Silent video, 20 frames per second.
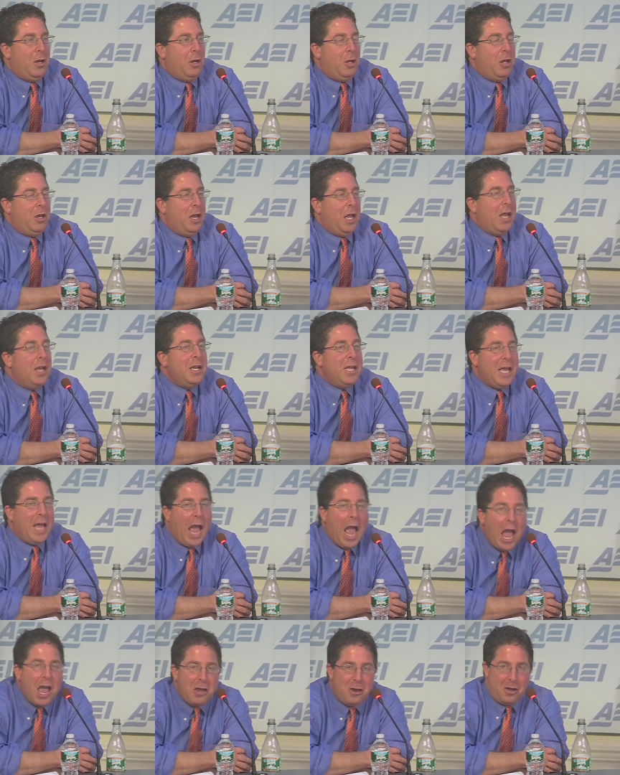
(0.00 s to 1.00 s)

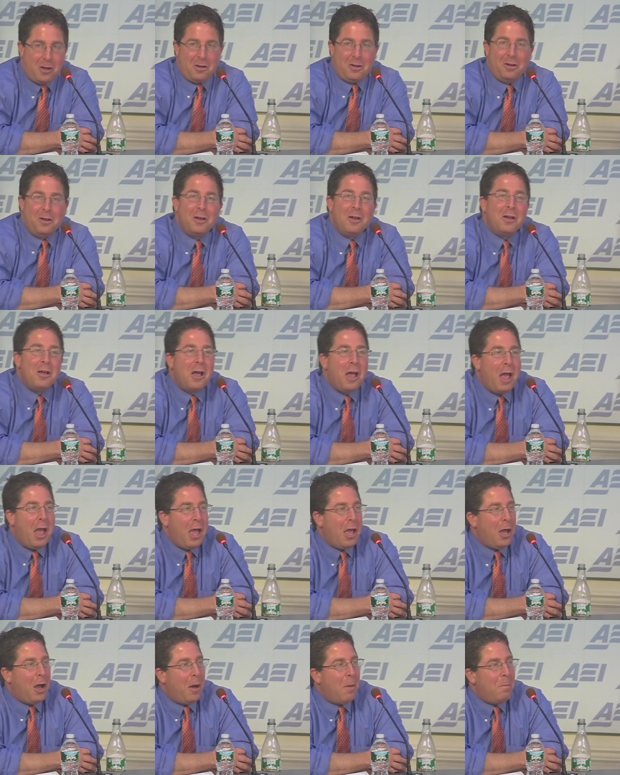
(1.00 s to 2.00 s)
Indiana,
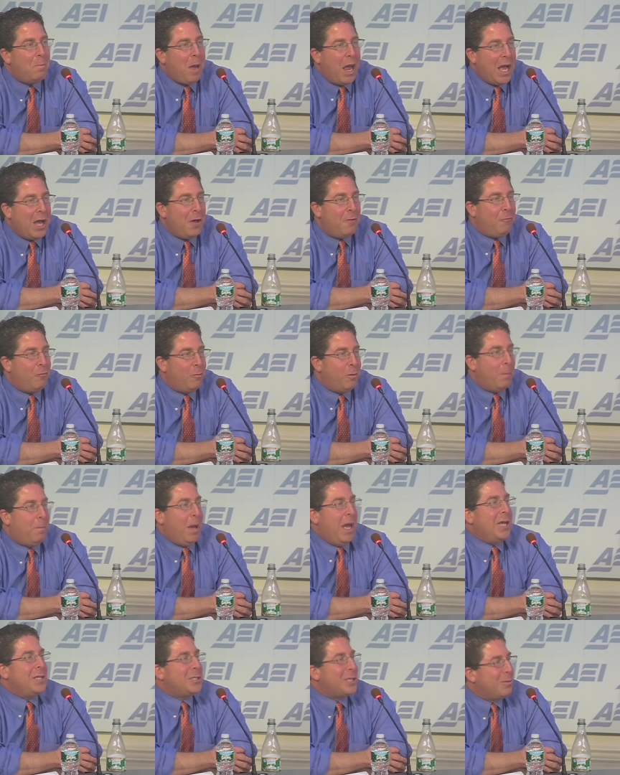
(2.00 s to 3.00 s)
a former
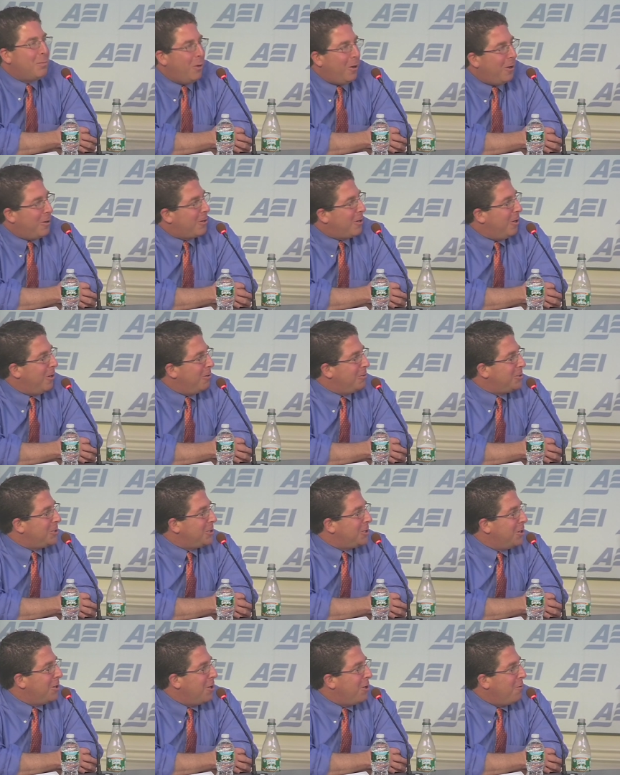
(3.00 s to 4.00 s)
basketball
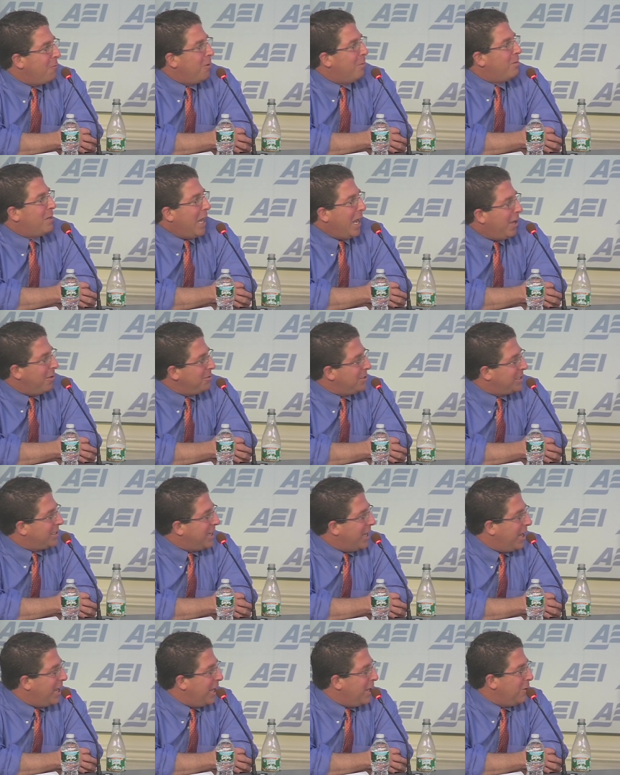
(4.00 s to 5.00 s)
coach from
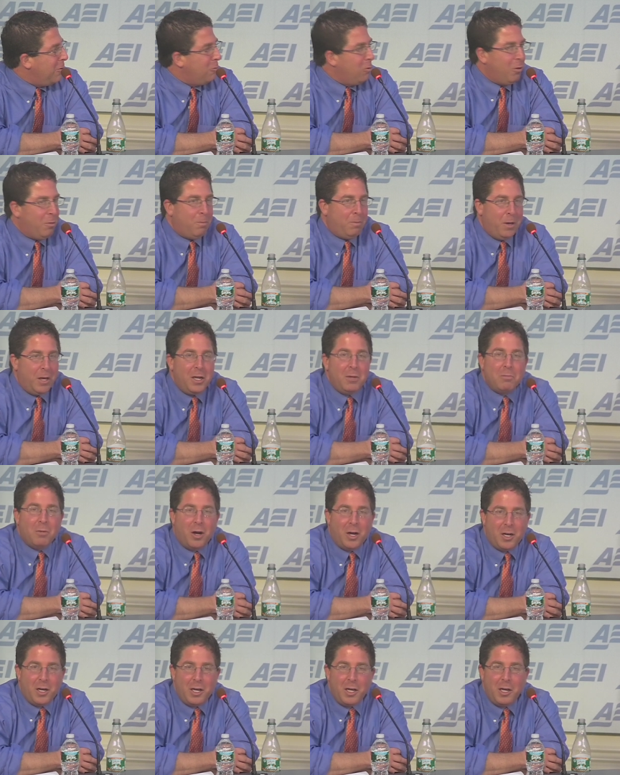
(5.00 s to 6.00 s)
downstate with big
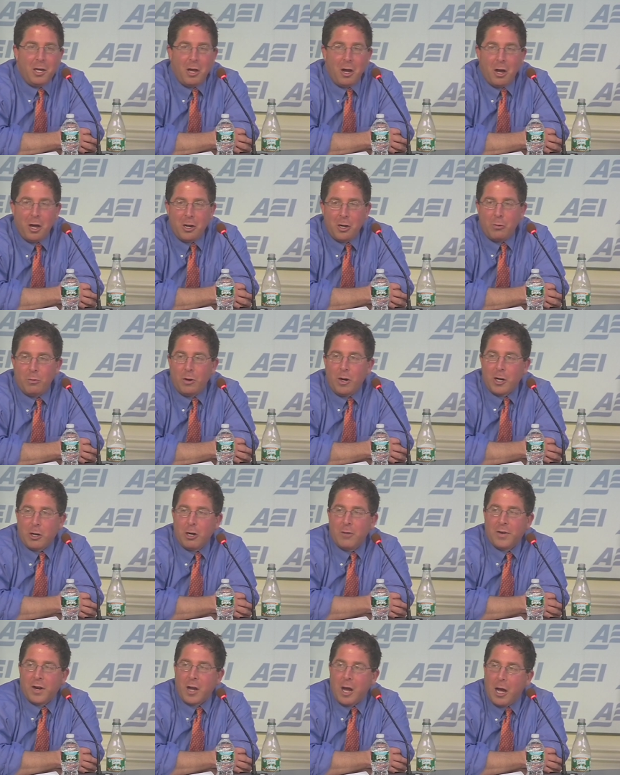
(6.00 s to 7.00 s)
money and a
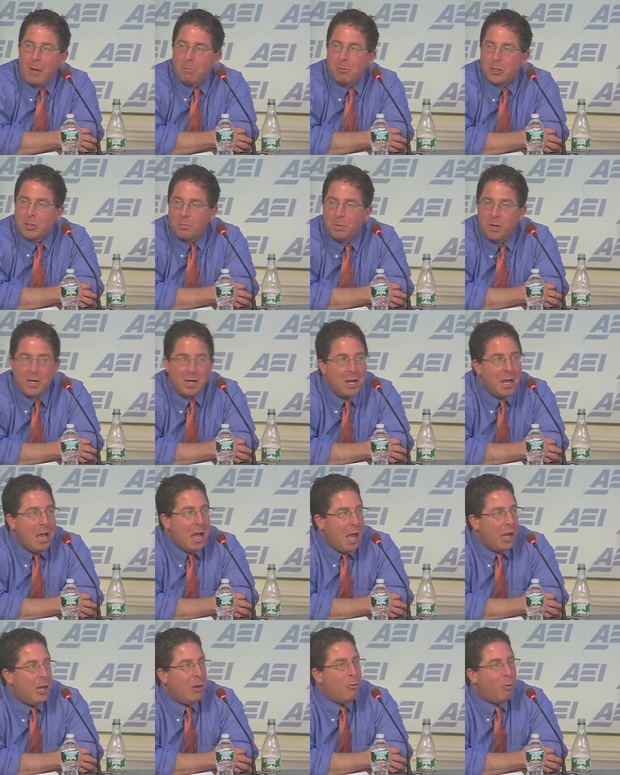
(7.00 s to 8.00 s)
record of accomplishment,
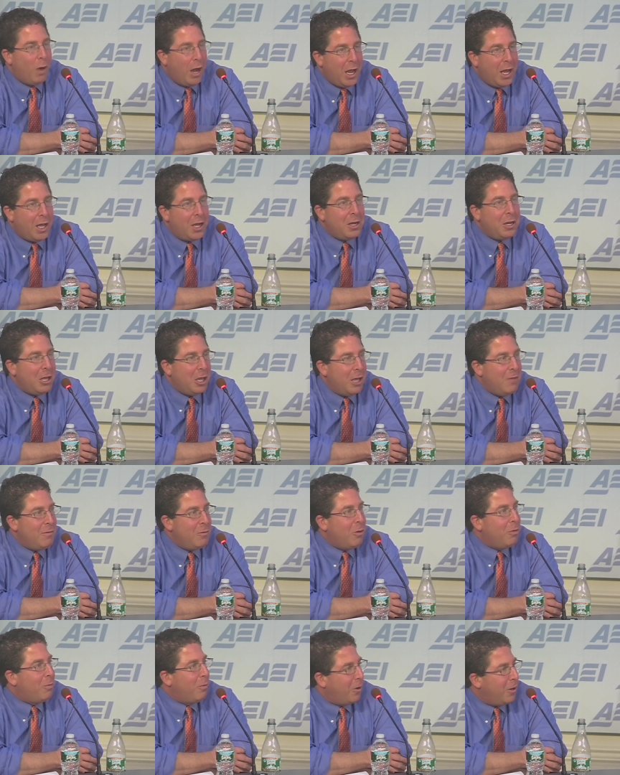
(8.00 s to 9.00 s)
and he ran
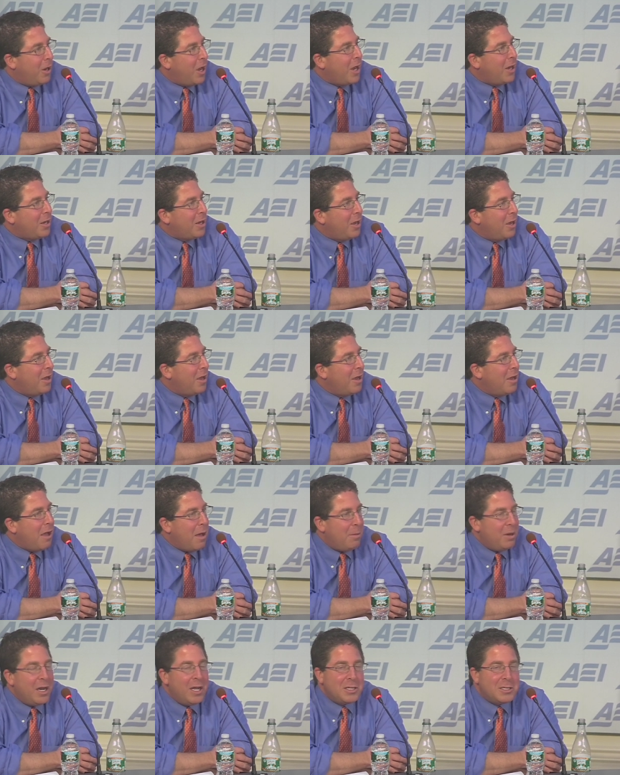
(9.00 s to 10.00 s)
even with Murdoch?
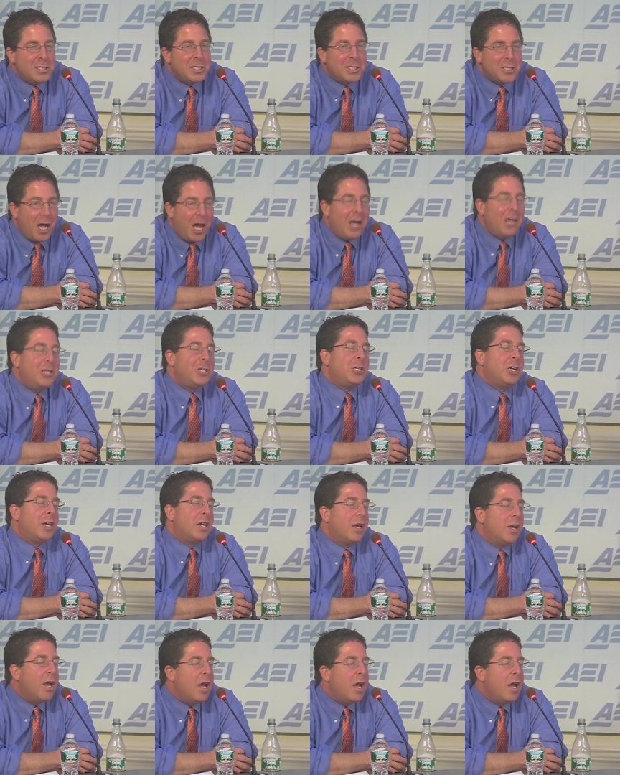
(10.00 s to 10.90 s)
I mean, it's astonishing.